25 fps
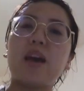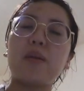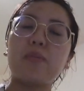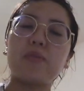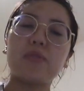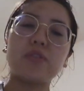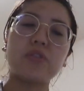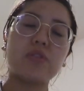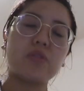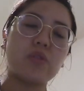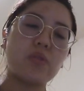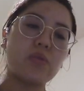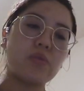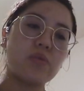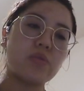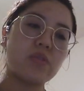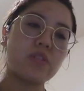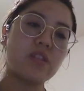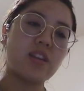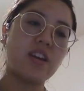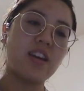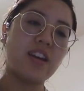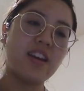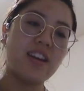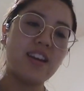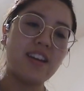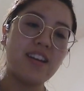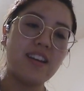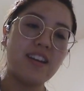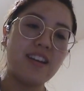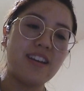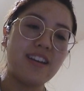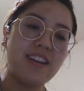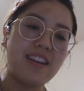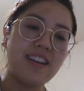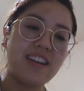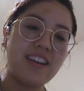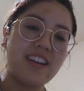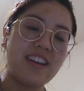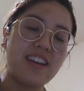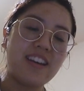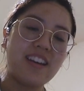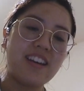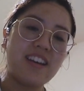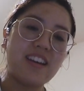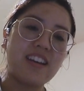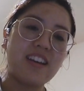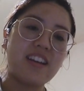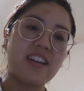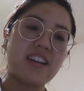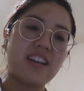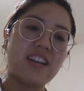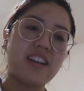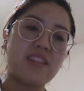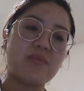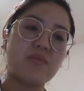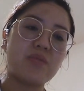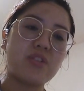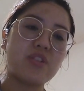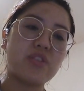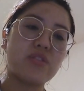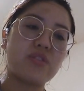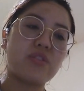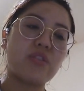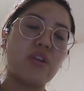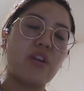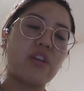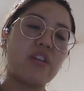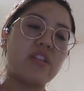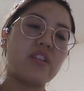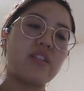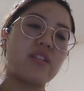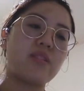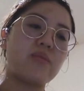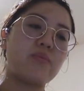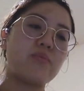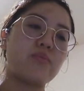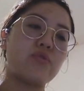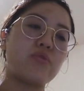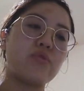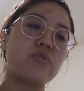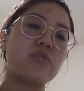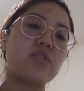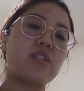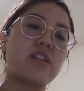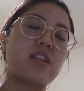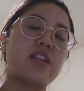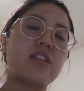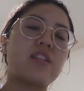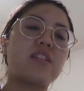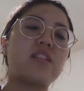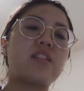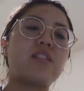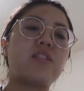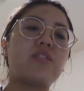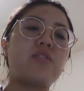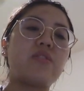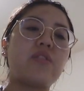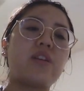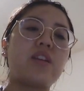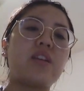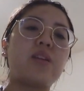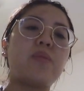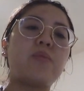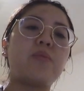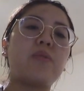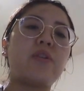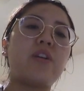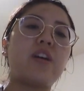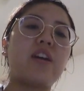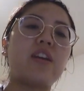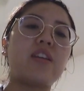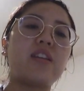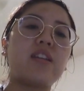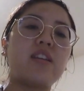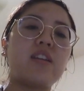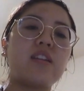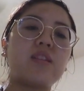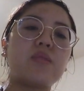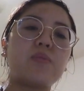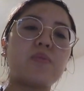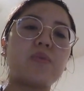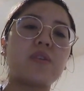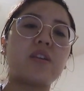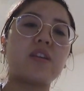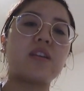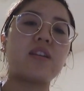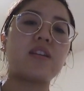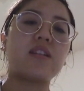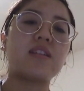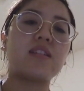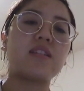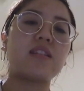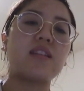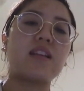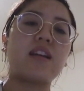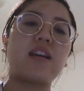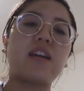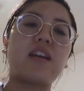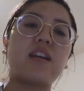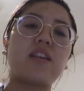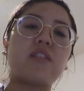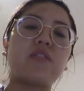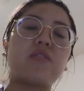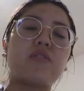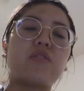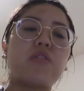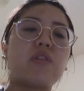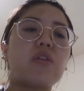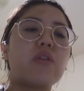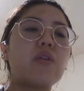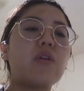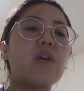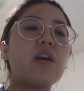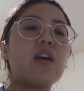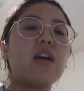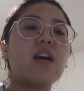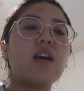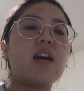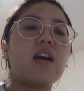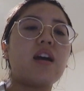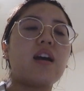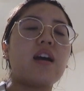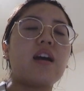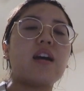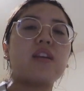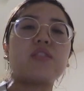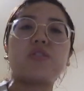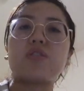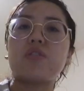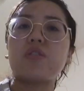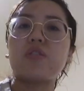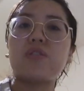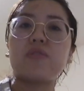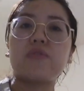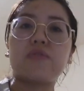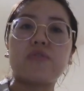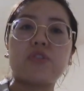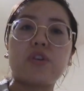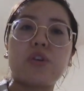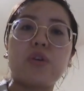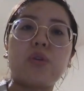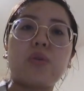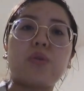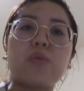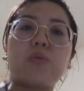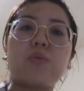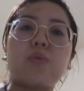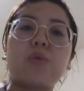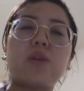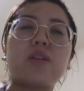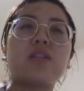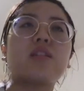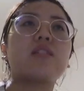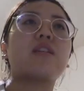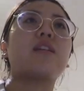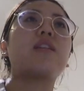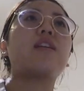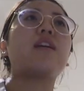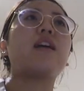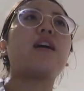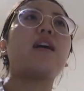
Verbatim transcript: episodes. and I'm just not in the mood to continue anymore. I think it's because like, you know, I sort of know what's gonna